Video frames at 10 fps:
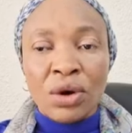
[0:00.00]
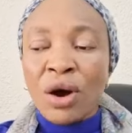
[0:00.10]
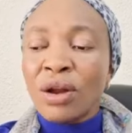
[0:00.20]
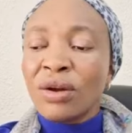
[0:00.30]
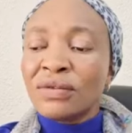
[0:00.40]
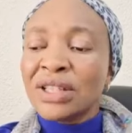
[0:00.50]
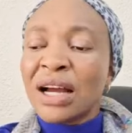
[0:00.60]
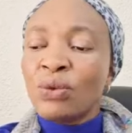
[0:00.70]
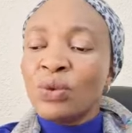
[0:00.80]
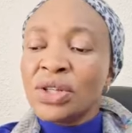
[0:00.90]
all of
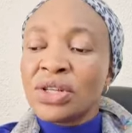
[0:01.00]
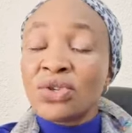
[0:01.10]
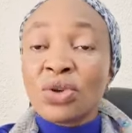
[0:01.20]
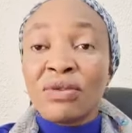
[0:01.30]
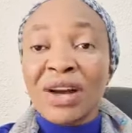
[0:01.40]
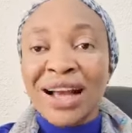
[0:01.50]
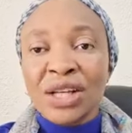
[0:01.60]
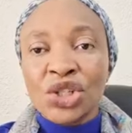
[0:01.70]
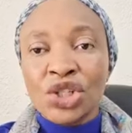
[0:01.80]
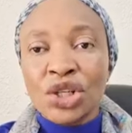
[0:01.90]
that wishes of
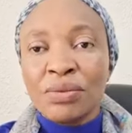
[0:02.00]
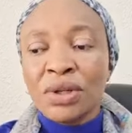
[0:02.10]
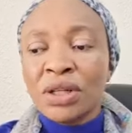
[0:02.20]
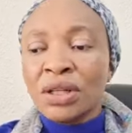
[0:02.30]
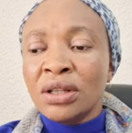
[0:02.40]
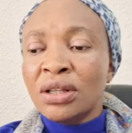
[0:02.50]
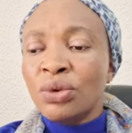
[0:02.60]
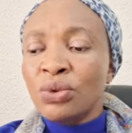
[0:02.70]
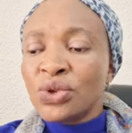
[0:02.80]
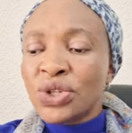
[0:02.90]
hardship,
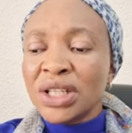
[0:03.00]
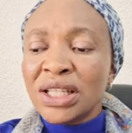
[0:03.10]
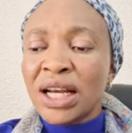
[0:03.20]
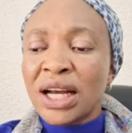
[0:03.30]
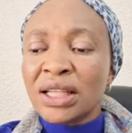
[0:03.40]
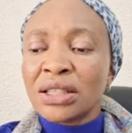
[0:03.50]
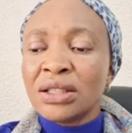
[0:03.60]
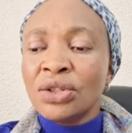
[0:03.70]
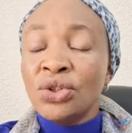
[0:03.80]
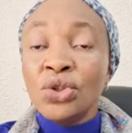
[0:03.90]
they will see that
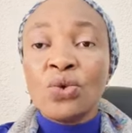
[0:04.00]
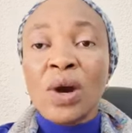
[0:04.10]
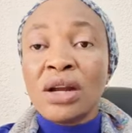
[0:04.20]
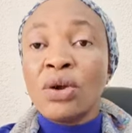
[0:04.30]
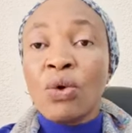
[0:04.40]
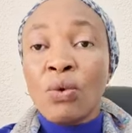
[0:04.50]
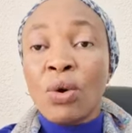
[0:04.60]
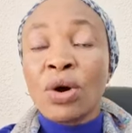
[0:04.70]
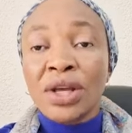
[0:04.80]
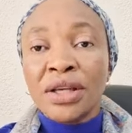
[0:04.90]
you are not
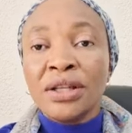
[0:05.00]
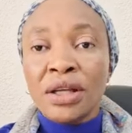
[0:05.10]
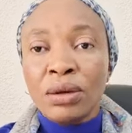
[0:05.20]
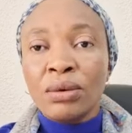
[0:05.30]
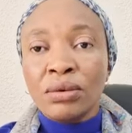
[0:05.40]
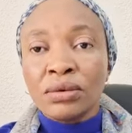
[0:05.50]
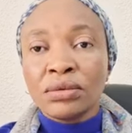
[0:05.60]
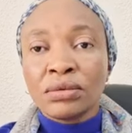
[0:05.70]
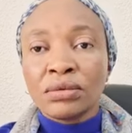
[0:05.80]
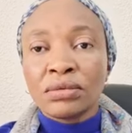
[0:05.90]
walking alone.
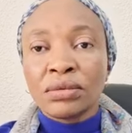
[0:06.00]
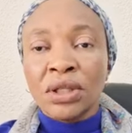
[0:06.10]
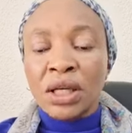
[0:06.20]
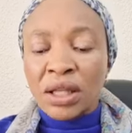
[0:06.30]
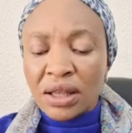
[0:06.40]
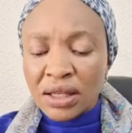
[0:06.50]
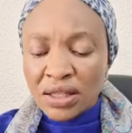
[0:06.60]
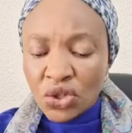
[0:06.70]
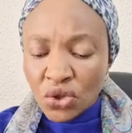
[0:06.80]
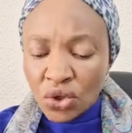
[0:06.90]

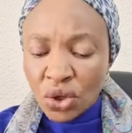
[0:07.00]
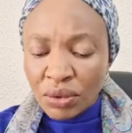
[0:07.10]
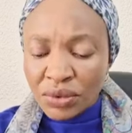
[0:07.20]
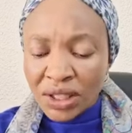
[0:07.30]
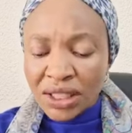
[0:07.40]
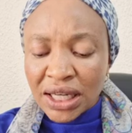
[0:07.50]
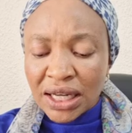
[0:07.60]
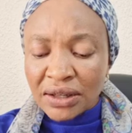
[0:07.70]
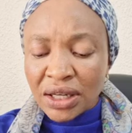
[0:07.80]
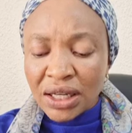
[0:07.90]
This is something
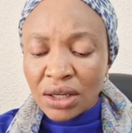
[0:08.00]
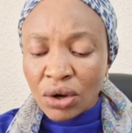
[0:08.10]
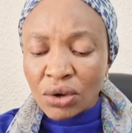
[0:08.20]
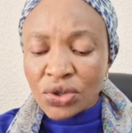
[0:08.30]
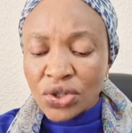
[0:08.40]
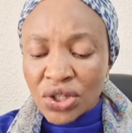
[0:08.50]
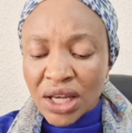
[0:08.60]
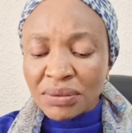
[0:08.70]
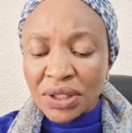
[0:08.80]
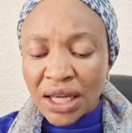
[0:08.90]
that really
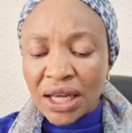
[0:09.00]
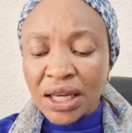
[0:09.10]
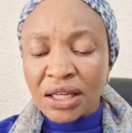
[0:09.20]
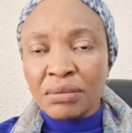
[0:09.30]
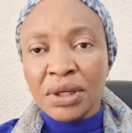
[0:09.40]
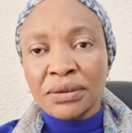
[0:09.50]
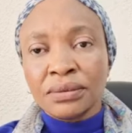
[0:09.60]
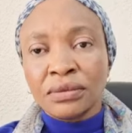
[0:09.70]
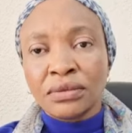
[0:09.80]
upset the enemy.